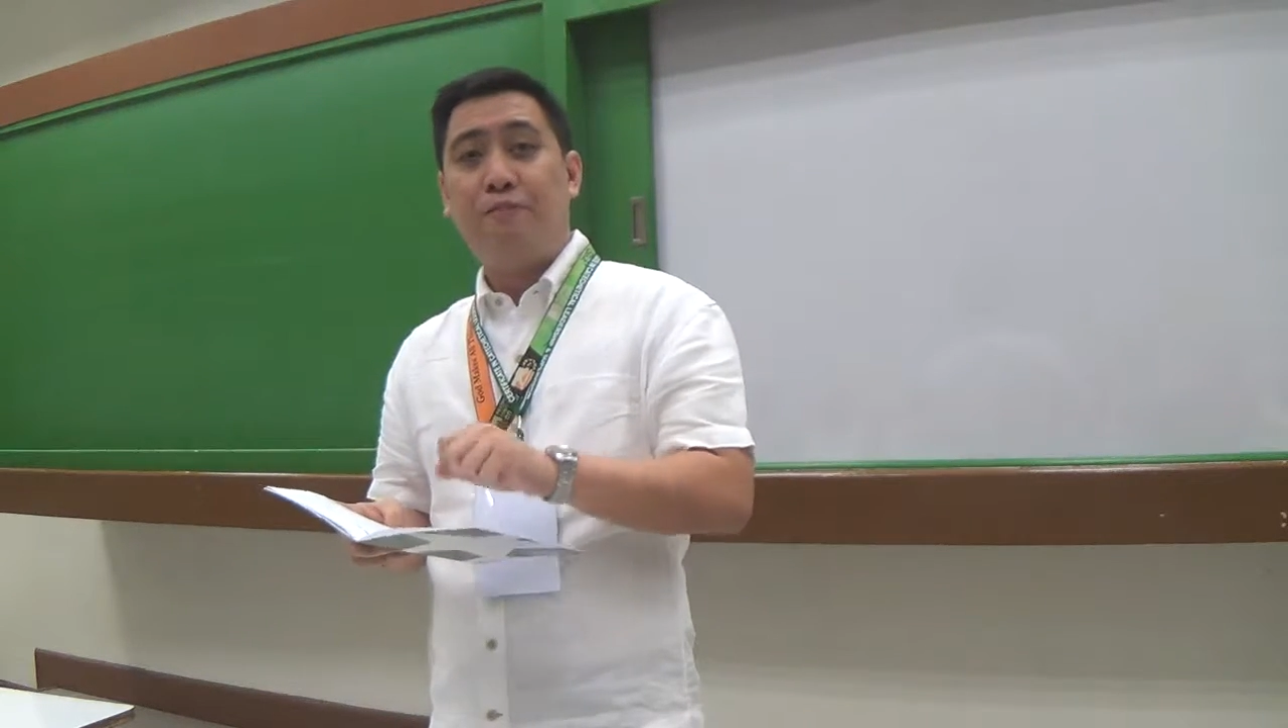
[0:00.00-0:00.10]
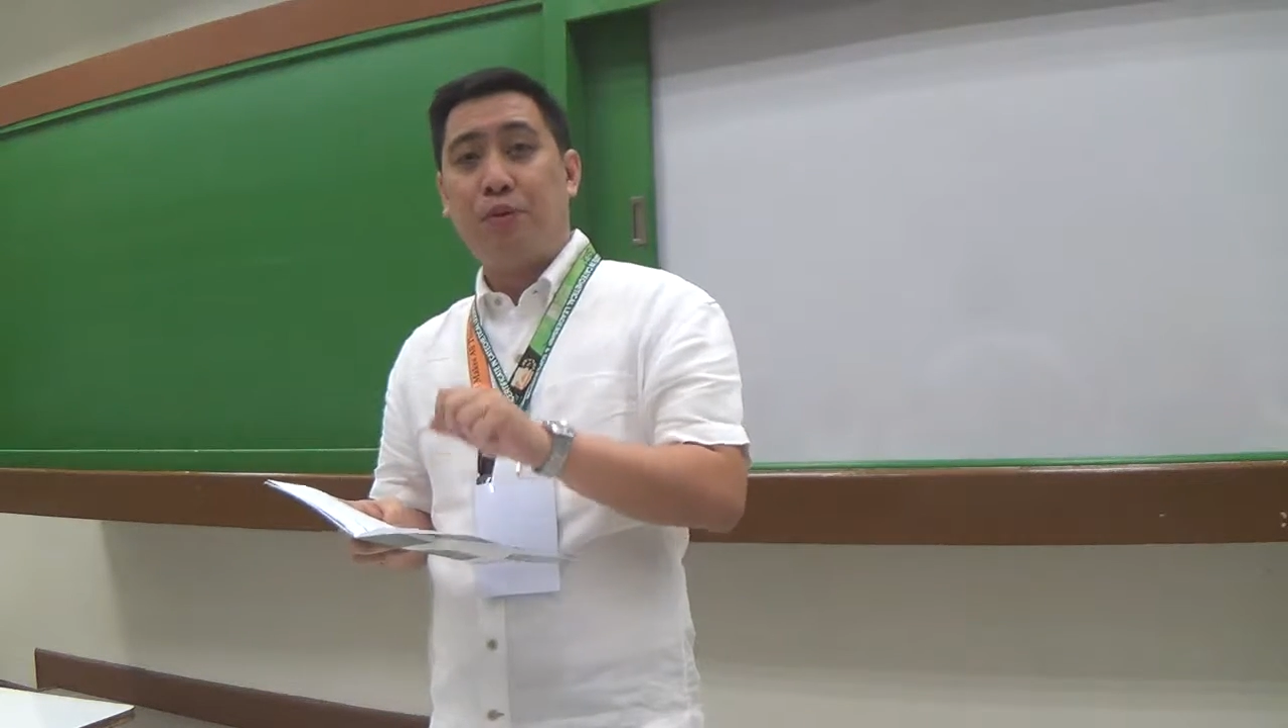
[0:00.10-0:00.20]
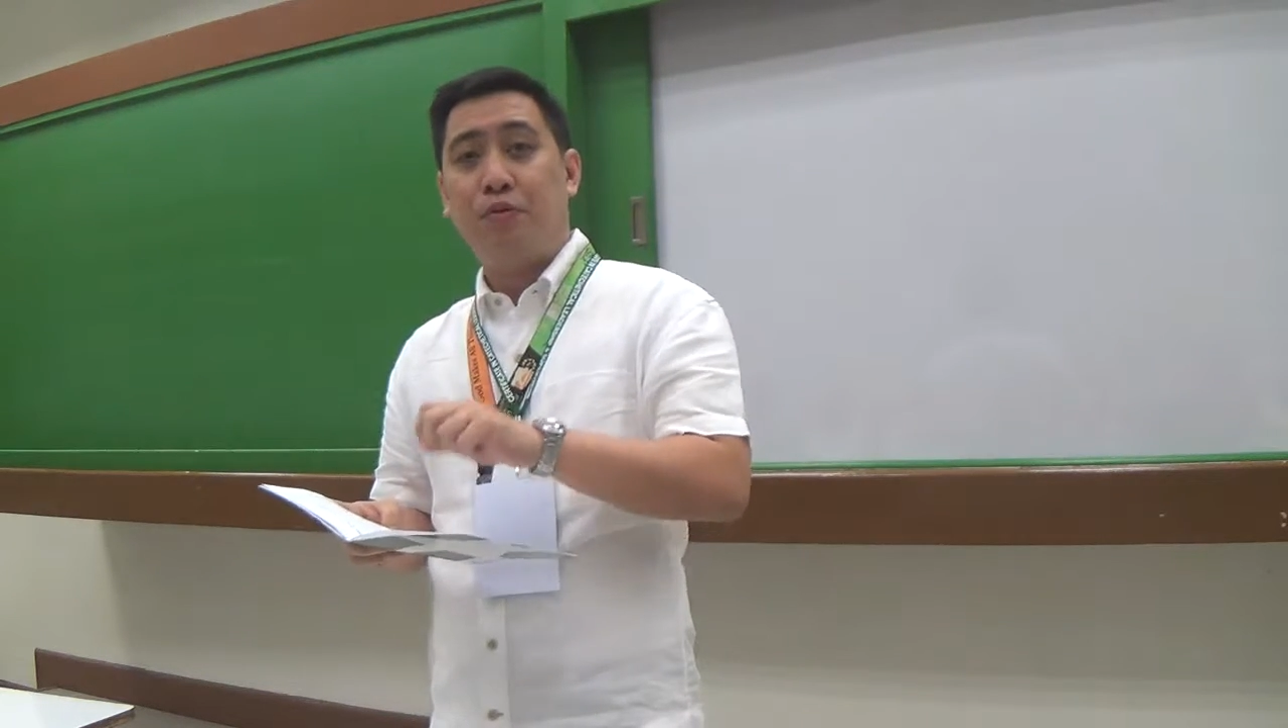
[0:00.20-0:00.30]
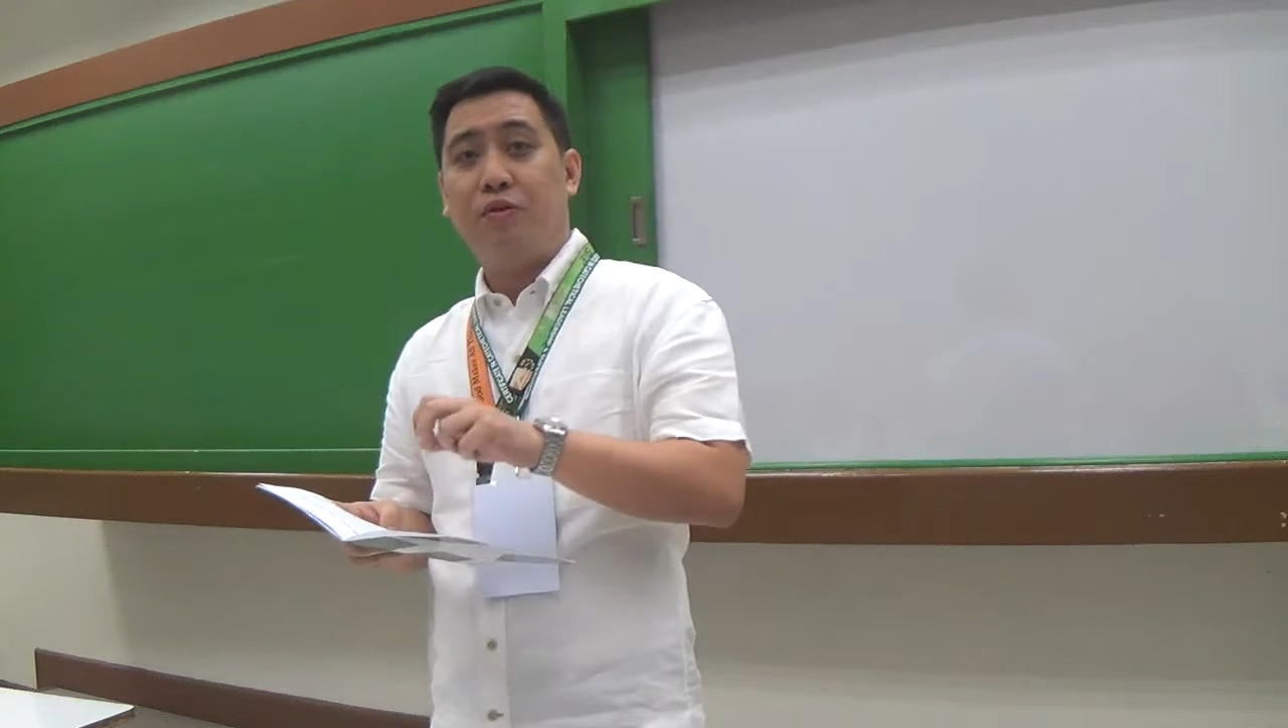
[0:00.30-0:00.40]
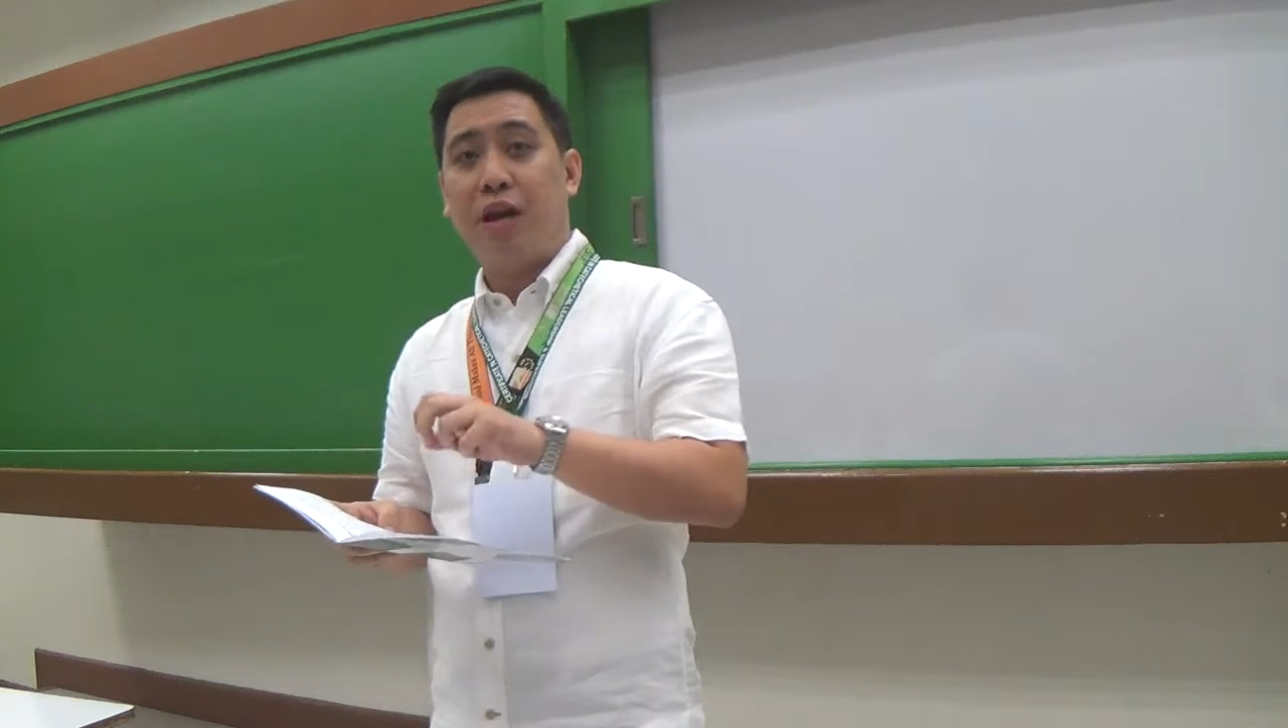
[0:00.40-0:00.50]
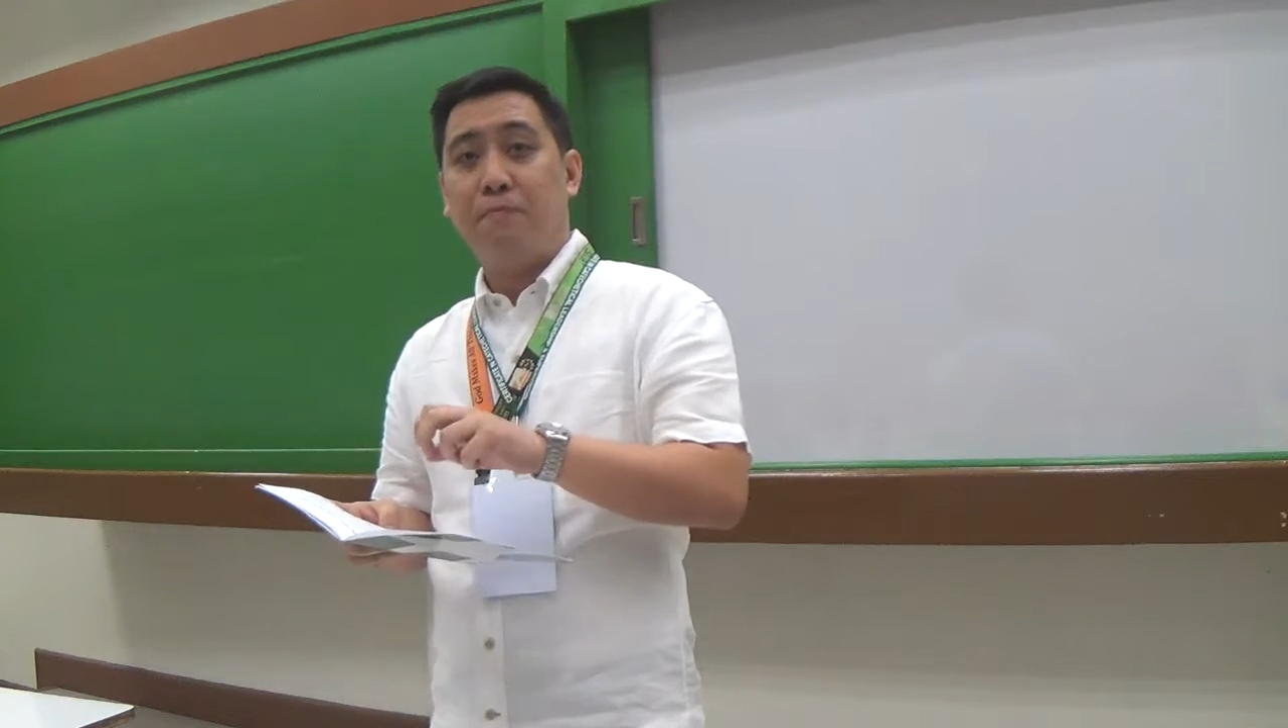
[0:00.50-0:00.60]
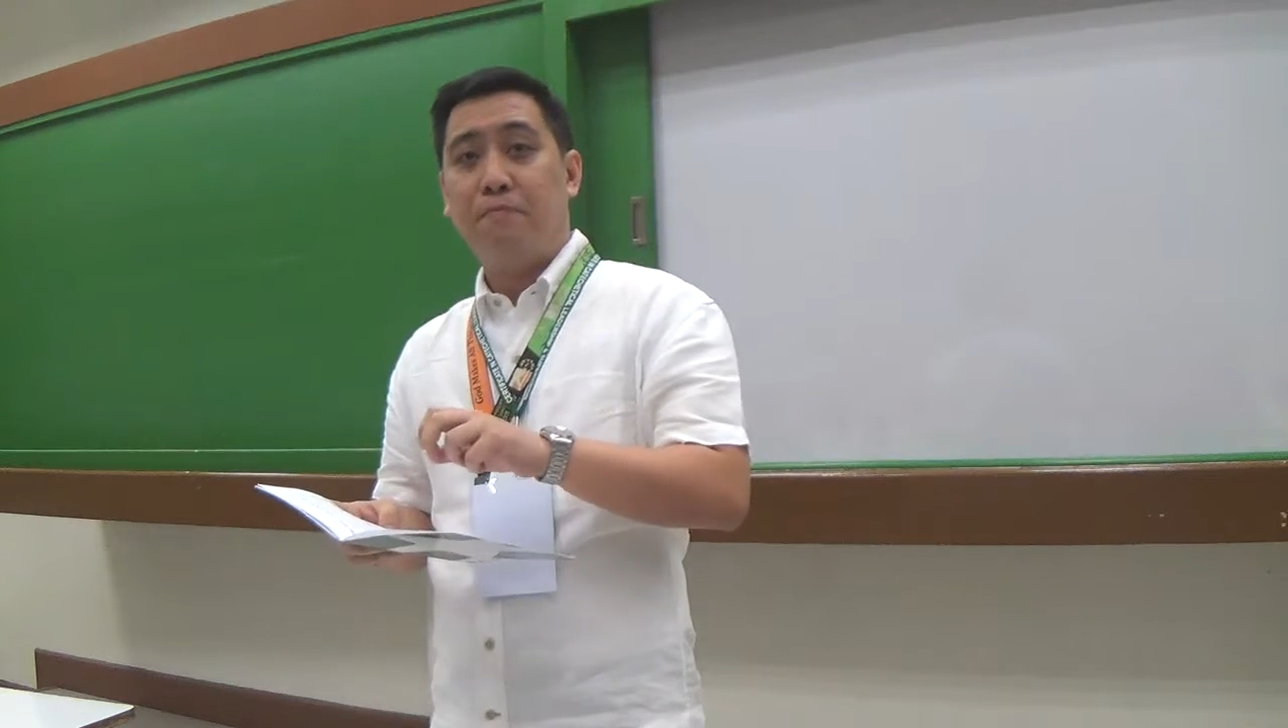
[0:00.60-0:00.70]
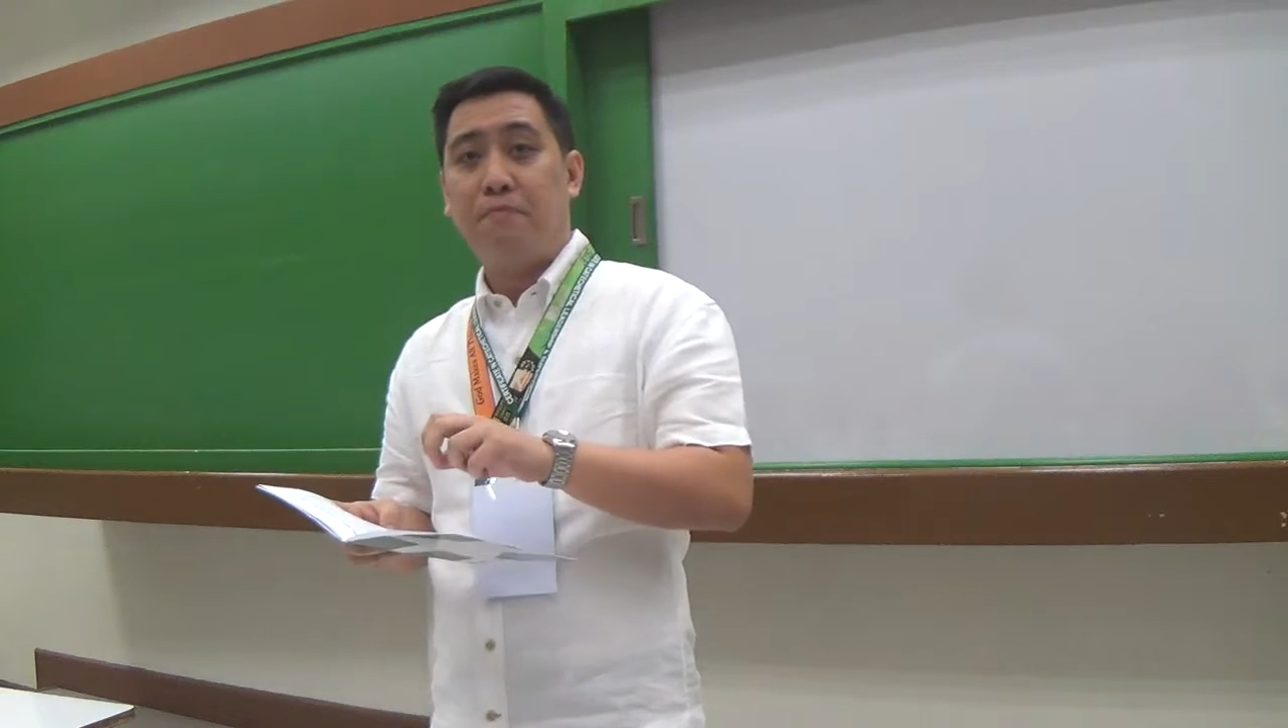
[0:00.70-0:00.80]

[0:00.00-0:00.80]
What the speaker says: program,